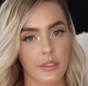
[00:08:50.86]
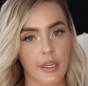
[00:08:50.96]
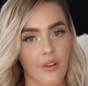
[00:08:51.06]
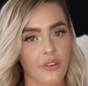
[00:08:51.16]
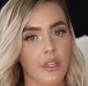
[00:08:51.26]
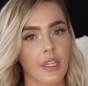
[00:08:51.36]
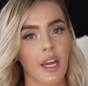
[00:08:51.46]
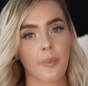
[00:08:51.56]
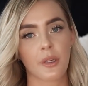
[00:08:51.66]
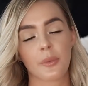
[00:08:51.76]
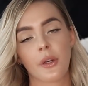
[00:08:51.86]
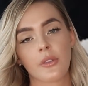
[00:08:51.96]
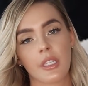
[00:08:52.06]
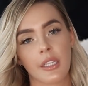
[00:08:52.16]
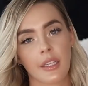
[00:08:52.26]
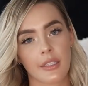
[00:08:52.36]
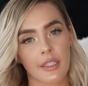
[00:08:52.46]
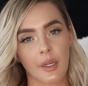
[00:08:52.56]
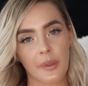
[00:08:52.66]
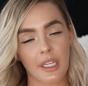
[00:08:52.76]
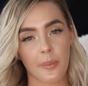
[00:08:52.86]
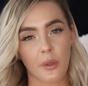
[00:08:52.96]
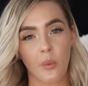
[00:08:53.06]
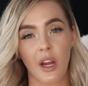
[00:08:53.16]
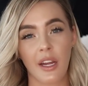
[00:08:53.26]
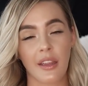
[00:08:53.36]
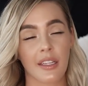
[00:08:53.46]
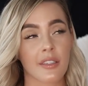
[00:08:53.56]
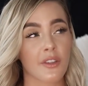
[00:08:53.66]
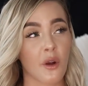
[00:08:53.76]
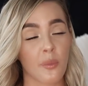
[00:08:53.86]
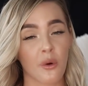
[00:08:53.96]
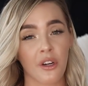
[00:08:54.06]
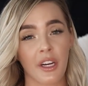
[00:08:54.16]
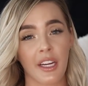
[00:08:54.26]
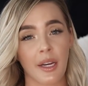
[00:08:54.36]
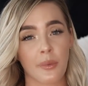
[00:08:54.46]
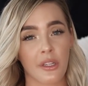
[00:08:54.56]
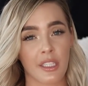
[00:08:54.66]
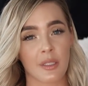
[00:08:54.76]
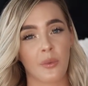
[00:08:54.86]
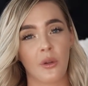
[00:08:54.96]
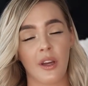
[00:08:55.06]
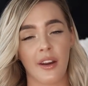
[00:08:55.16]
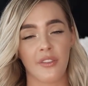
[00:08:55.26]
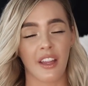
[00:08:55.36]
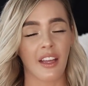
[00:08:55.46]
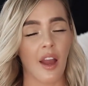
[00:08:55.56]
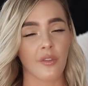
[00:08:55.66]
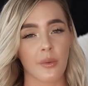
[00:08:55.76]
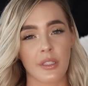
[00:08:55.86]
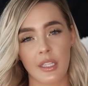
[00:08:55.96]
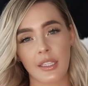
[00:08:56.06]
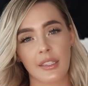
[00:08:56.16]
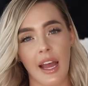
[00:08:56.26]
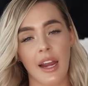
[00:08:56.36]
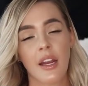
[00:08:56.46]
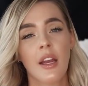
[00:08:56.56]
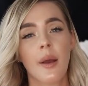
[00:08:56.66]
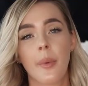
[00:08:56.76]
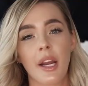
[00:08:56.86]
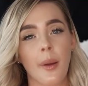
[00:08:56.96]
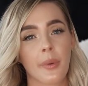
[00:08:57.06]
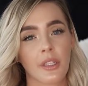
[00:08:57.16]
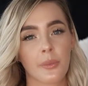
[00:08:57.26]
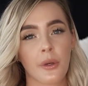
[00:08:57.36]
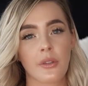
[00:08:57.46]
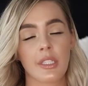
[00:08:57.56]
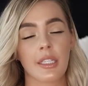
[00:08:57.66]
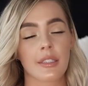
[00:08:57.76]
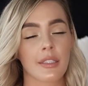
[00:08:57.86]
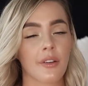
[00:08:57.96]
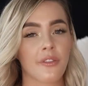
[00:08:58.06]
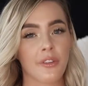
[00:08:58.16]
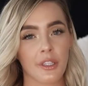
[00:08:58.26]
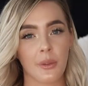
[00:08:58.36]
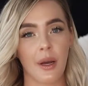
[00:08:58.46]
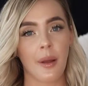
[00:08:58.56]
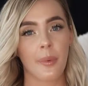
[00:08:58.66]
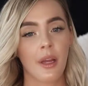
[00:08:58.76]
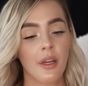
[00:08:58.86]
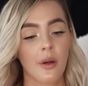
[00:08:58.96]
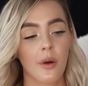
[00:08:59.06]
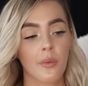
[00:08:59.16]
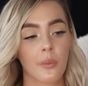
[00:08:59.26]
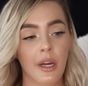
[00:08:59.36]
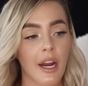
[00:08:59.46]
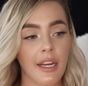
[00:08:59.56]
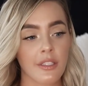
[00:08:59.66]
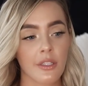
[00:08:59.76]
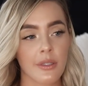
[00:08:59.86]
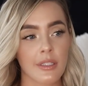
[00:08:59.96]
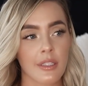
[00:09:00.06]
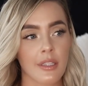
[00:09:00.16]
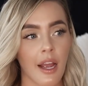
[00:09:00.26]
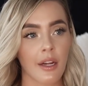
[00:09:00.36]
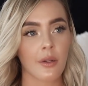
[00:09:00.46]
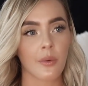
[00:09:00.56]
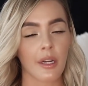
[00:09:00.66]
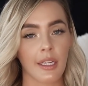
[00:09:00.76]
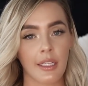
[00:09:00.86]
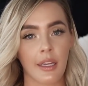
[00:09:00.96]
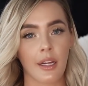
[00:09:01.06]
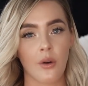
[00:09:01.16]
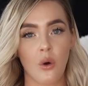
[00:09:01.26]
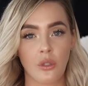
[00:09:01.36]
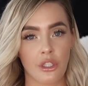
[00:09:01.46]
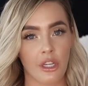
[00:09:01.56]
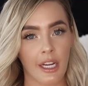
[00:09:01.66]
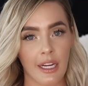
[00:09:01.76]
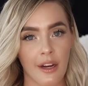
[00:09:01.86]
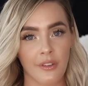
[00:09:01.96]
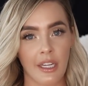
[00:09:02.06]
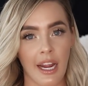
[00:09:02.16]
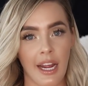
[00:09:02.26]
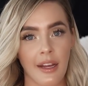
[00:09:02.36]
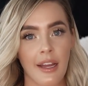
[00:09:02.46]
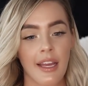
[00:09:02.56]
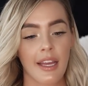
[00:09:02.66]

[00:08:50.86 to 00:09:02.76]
Definitely up your protein. That's going to be number one. That's so boring and predictable, and I feel like everyone says that, but upping your protein is going to fill you up. What I do is because I don't want to eat like a whole chicken every day,